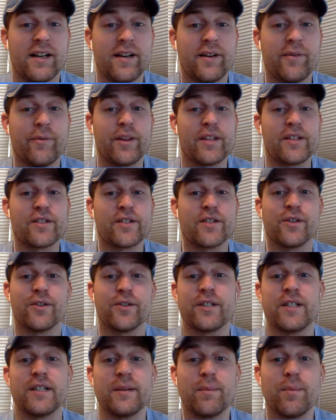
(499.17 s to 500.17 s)
With his
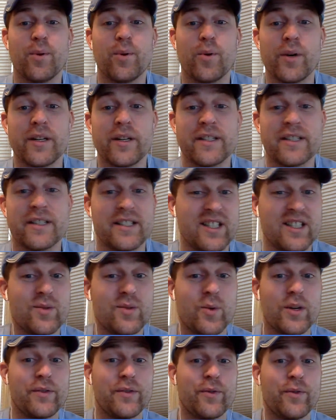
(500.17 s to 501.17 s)
13 points in just
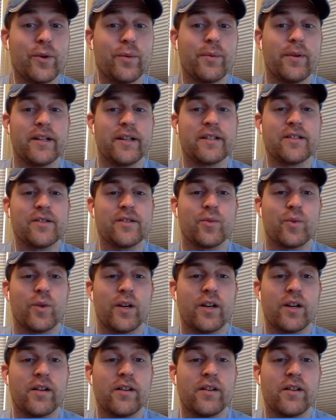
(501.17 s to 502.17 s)
24 minutes as
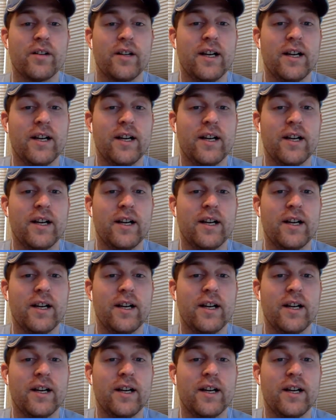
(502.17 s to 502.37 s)
well.